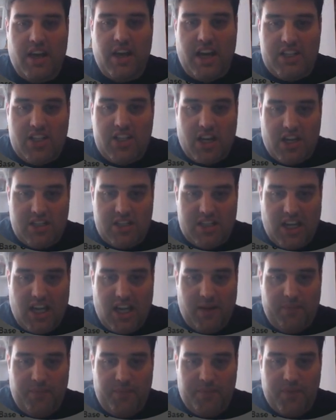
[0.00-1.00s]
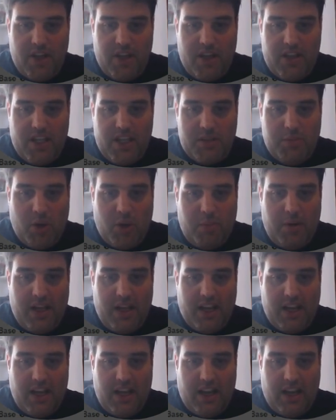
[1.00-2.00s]
as you can see, this
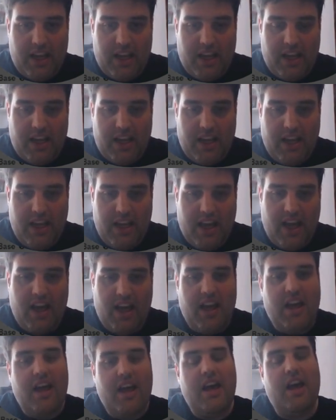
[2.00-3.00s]
public link here